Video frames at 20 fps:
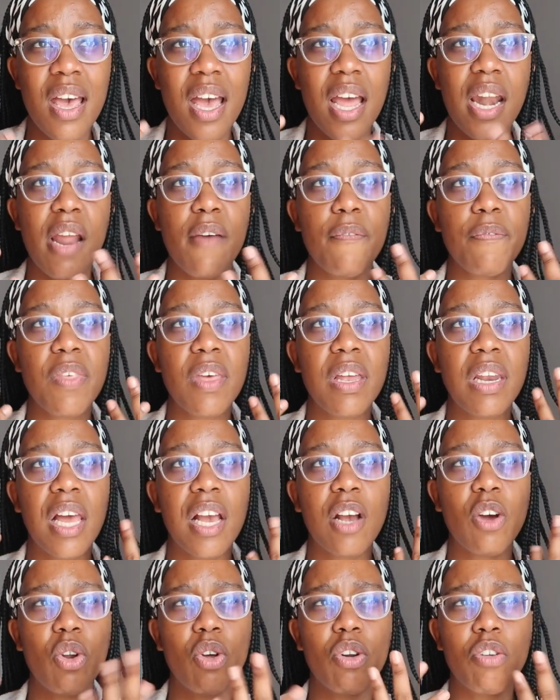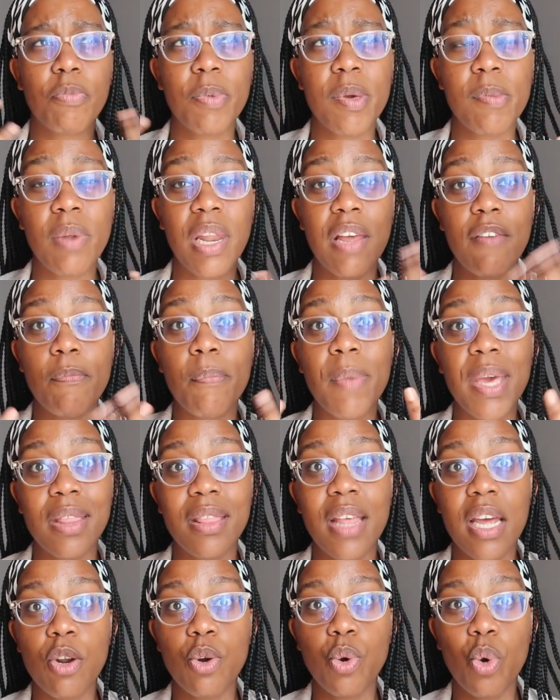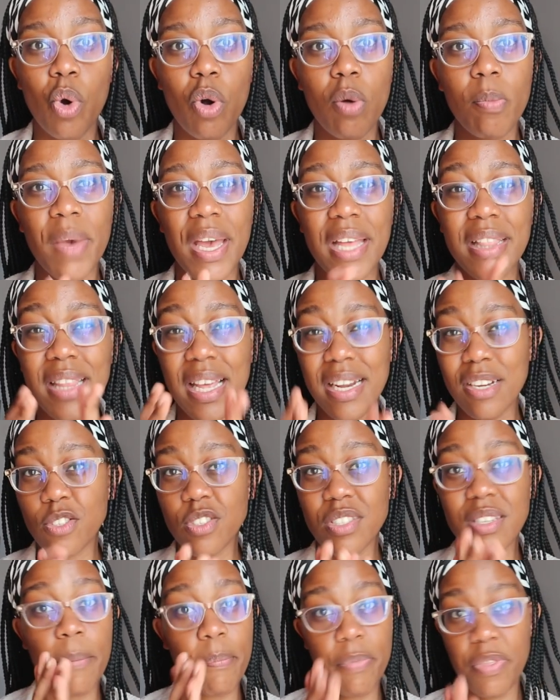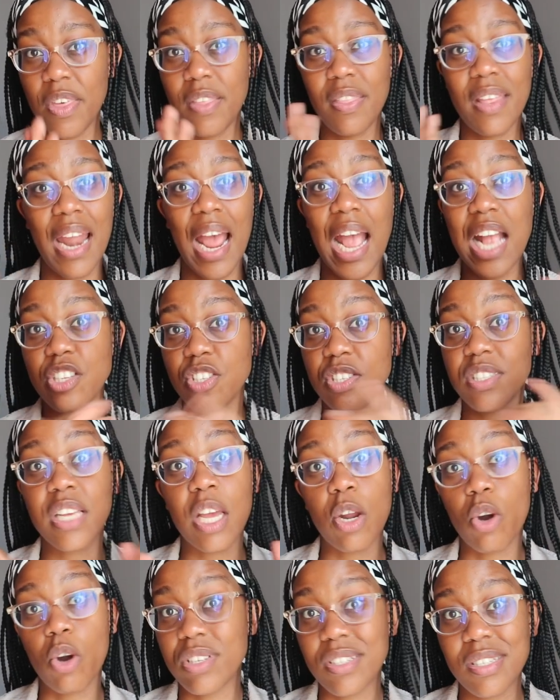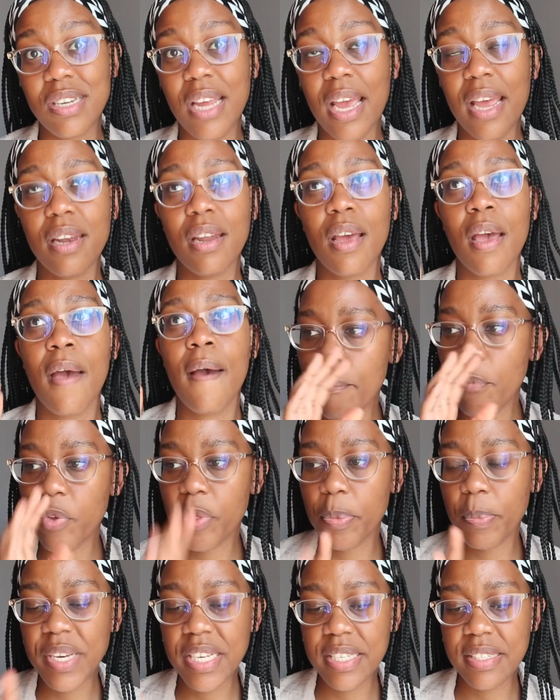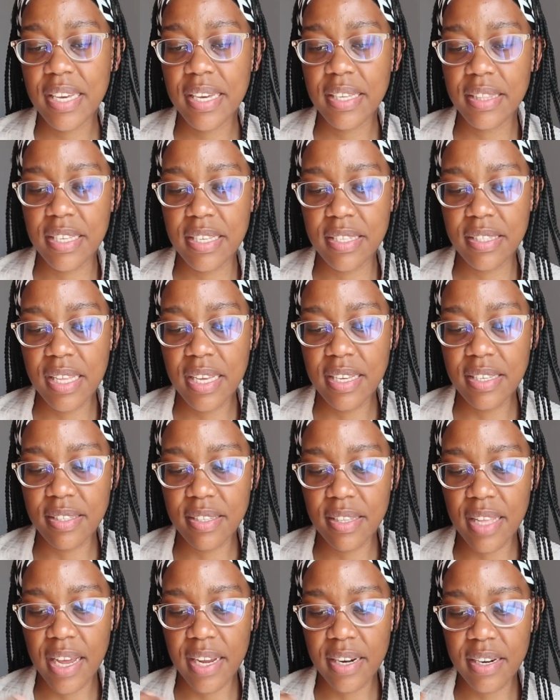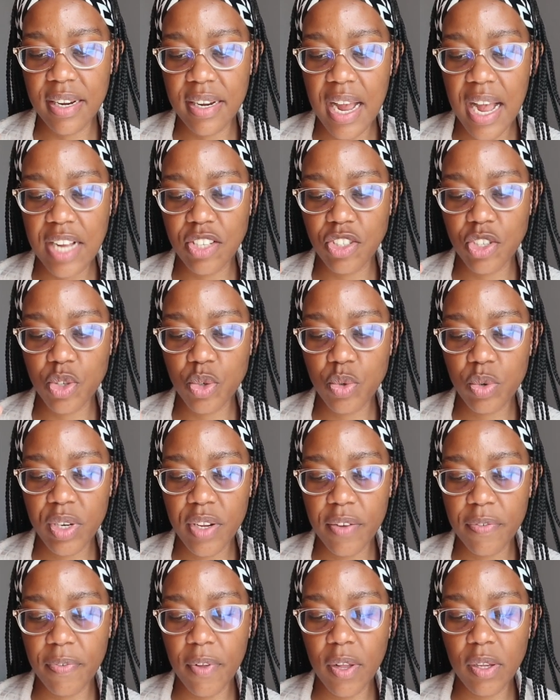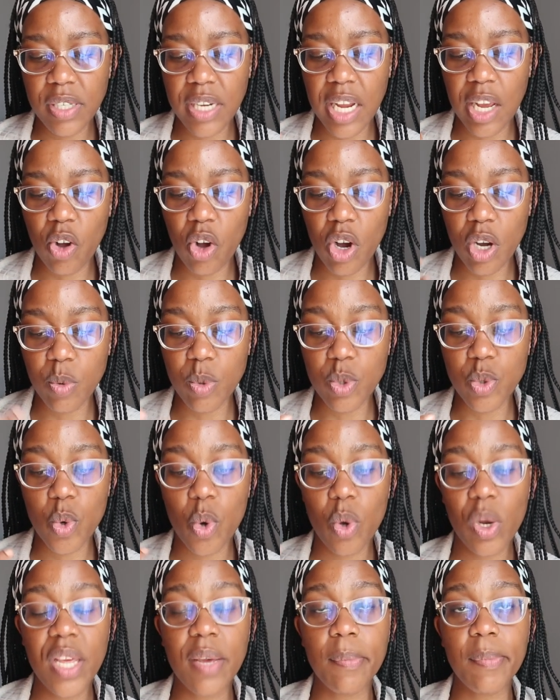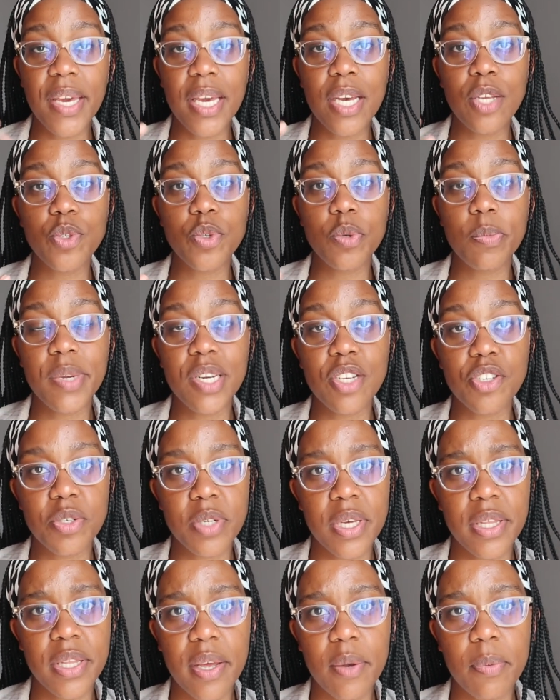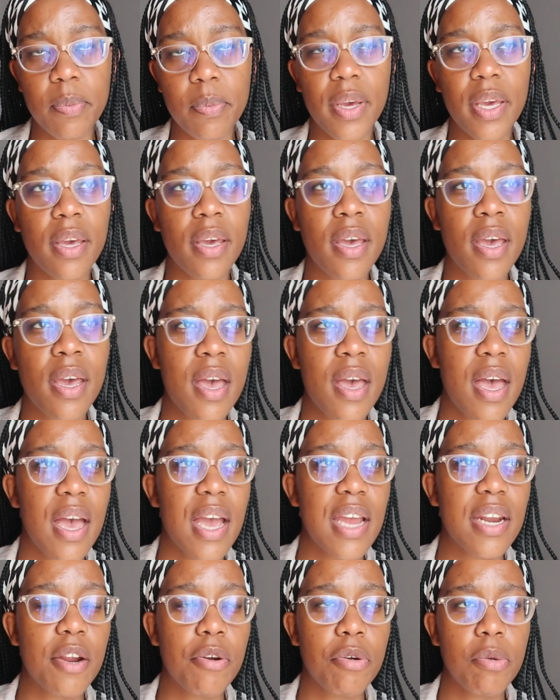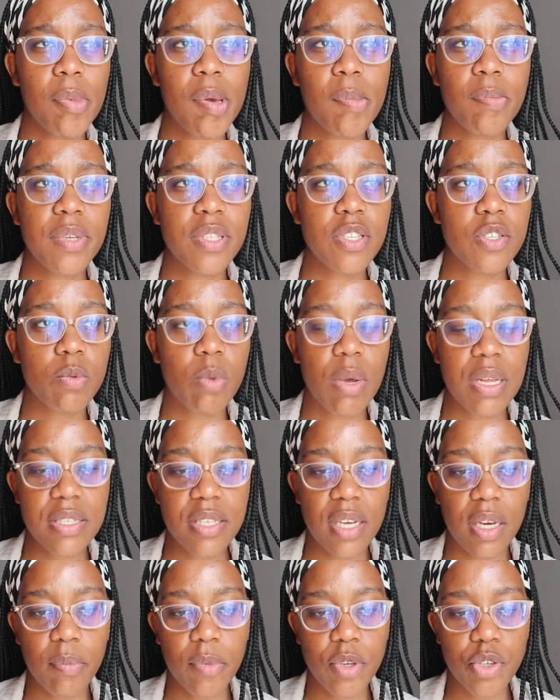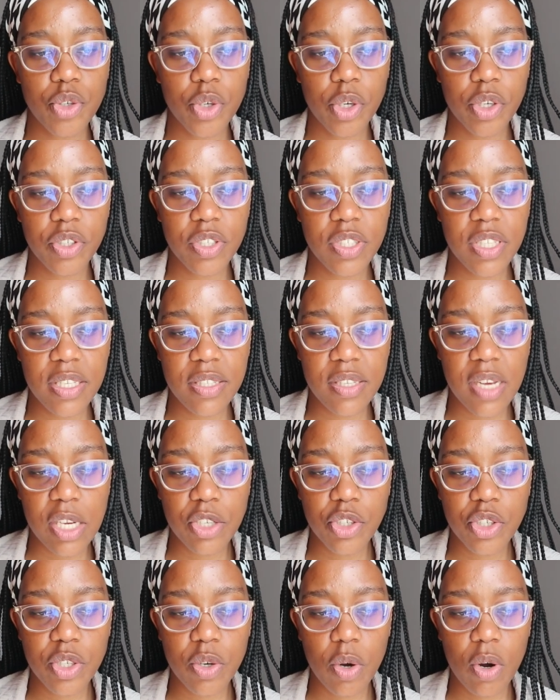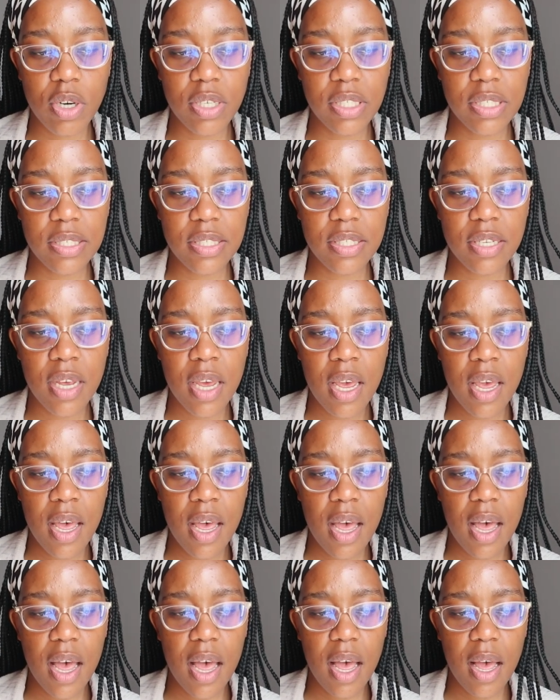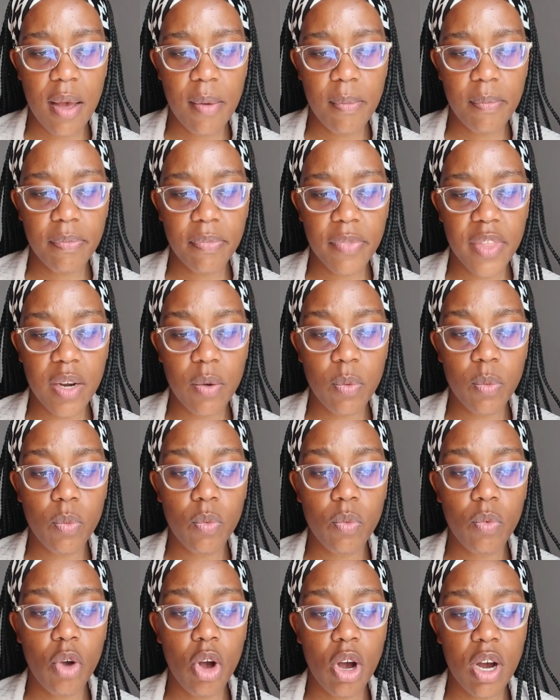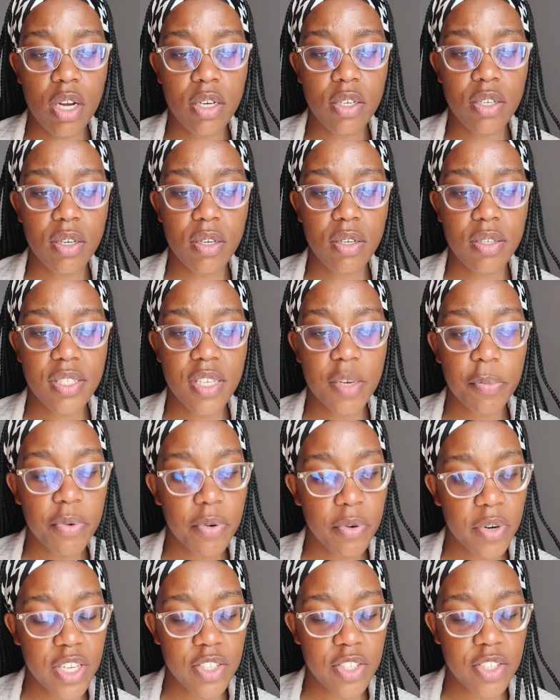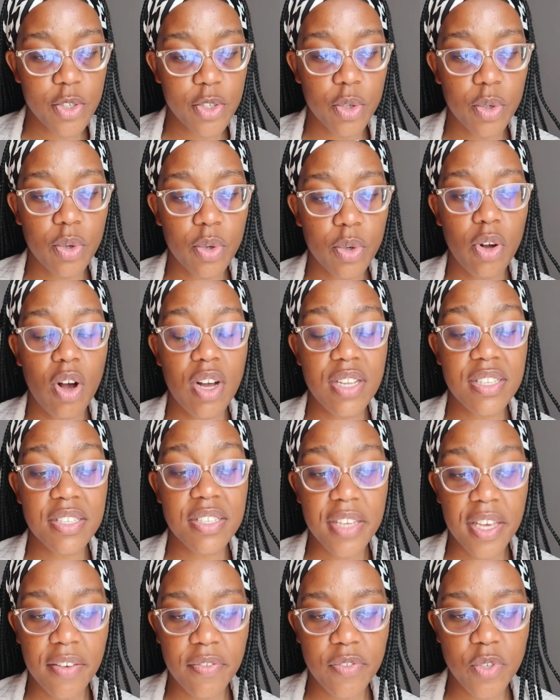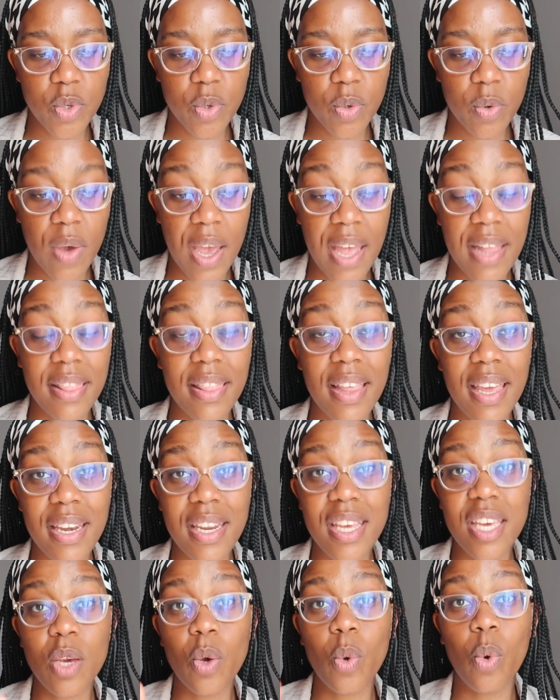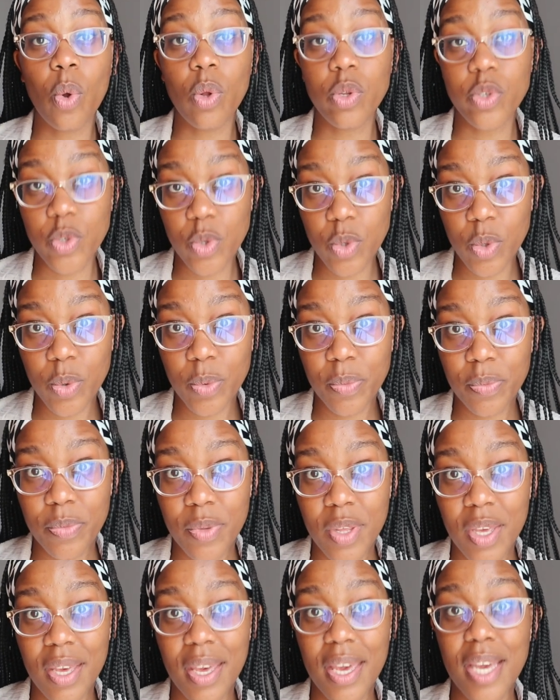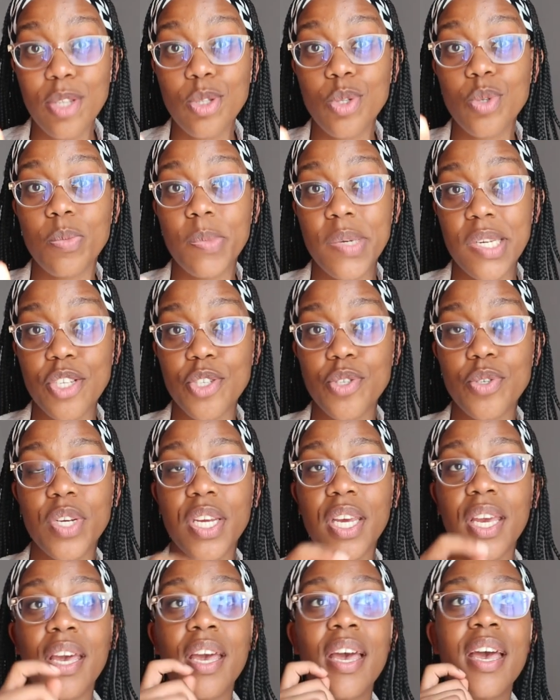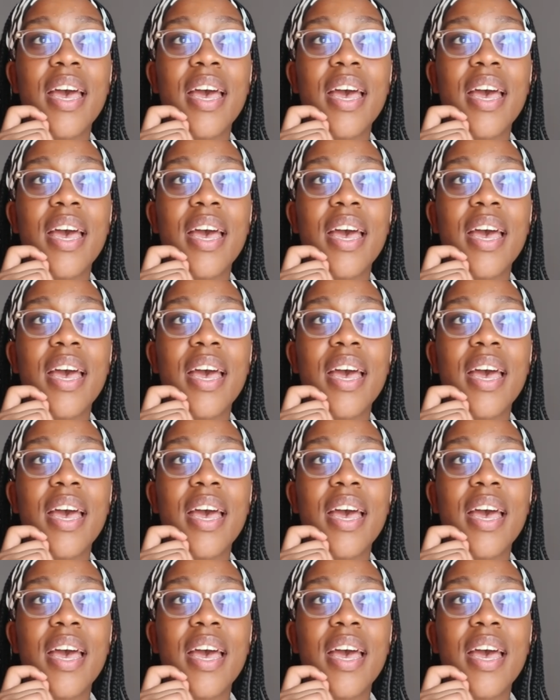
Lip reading: And I feel like a lot of people have made that a norm, and that is something that I just cannot stand. And with me saying these things, that I just truly felt like God was calling me into ministry in that way. And I remember this one time in church, they touched on it, that God separates you, God saves you, and then he calls you into ministry.